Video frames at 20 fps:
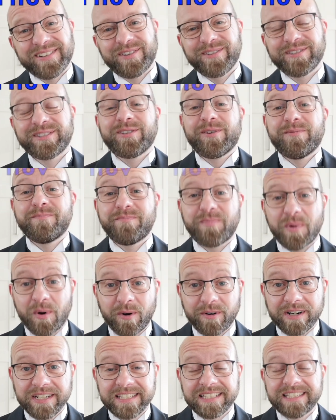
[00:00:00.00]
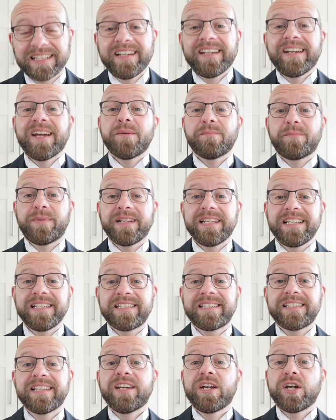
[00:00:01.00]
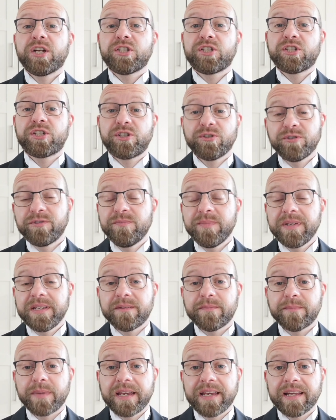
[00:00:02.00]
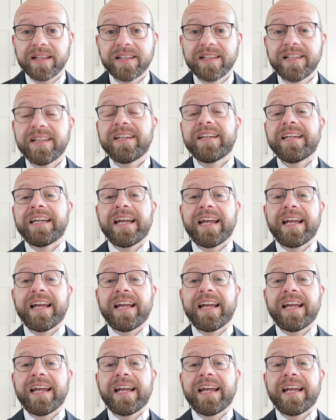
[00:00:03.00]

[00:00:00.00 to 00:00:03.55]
I don't know. So, Boris, please shoot me a mail